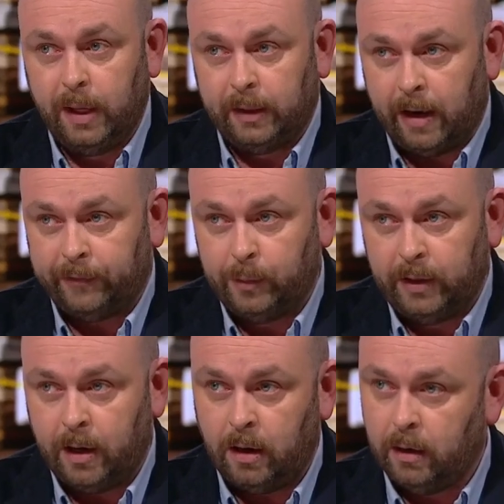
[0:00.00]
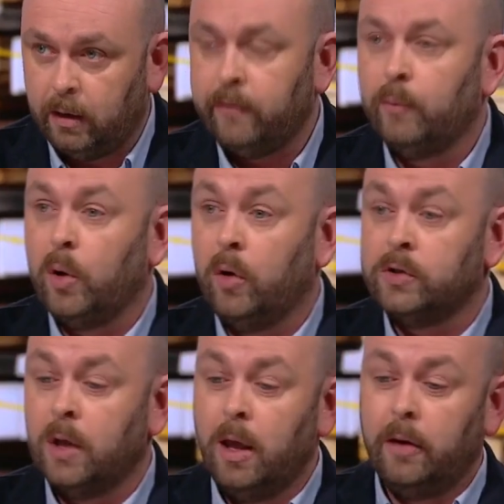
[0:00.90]
mean they have to be there, and a lot of
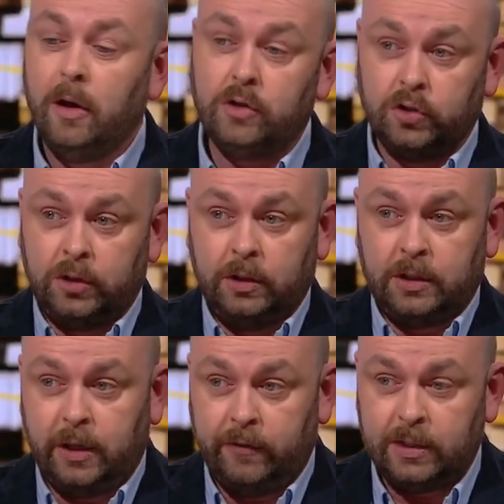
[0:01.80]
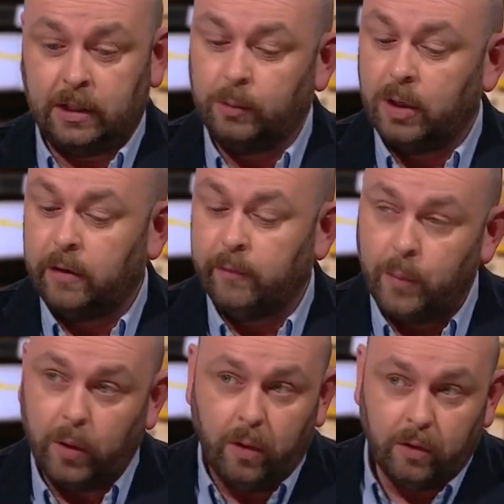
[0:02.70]
employers, not just in the service sector, but a lot of
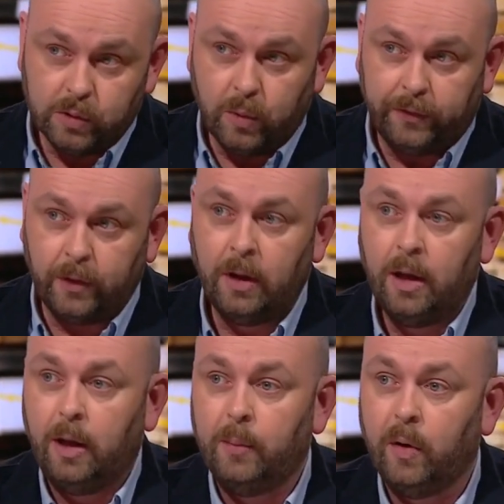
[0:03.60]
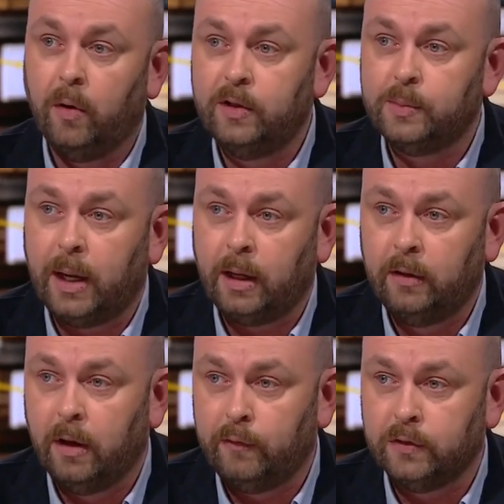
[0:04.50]
employers want their employees back
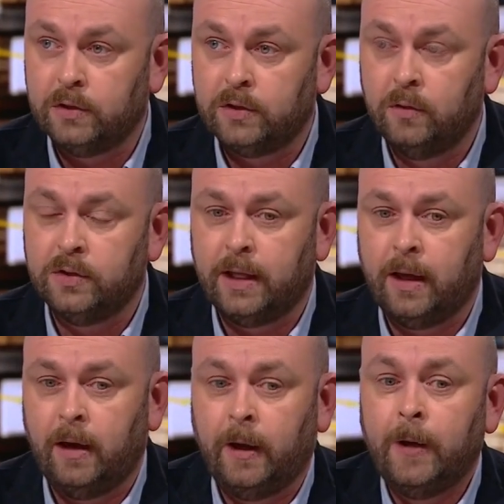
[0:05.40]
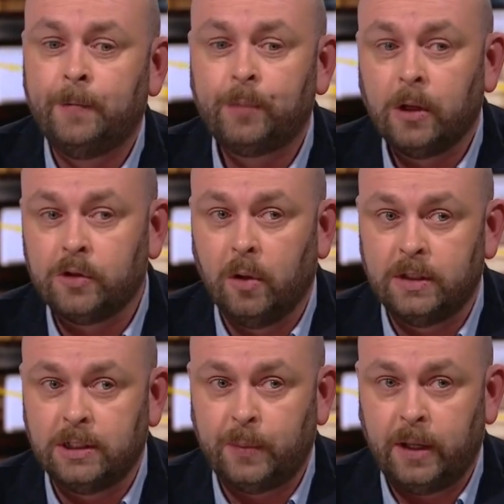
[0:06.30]
in the office as soon as they can. So
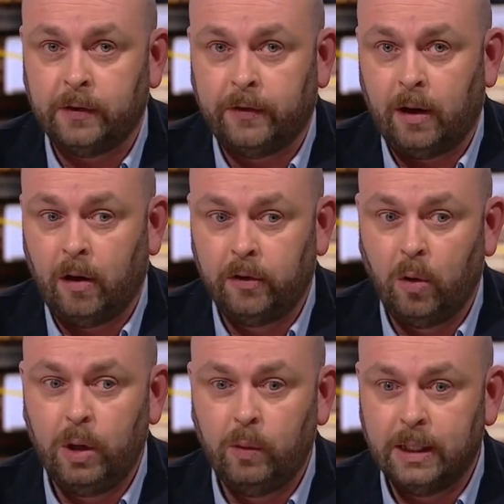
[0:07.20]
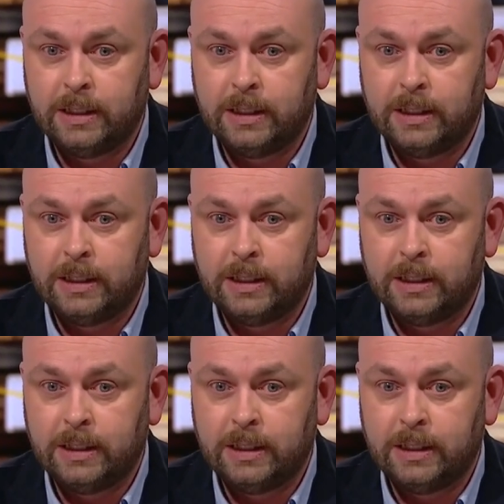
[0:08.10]
I suspect that although we will